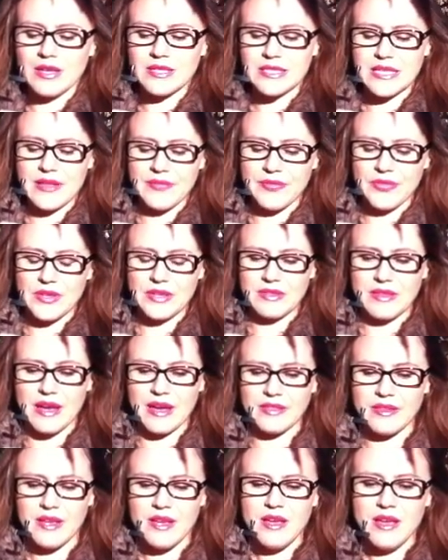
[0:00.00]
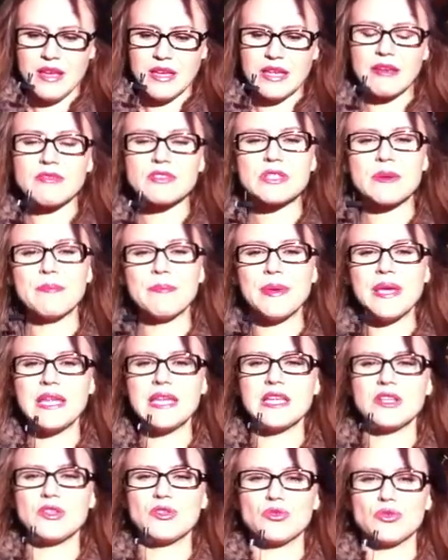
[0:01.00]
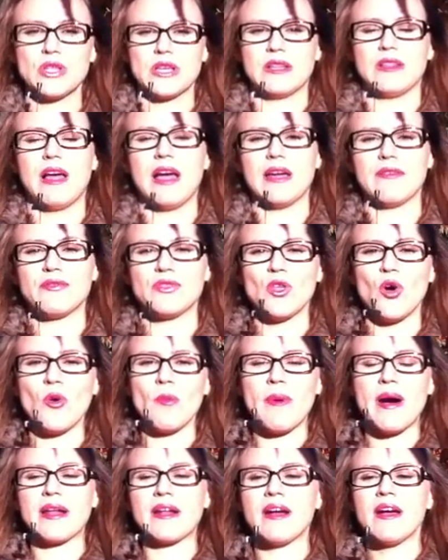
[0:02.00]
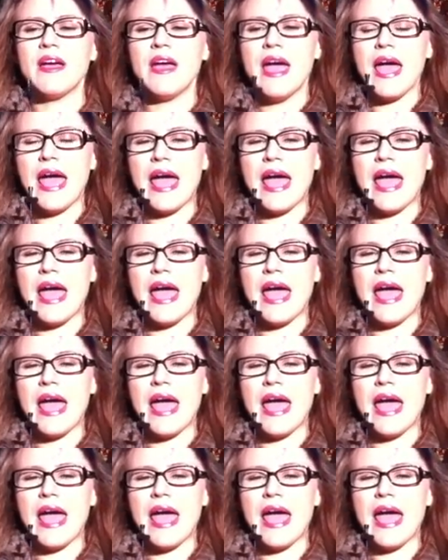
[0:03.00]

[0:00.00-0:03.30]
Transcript: Something that gives a meaning to their life, no matter.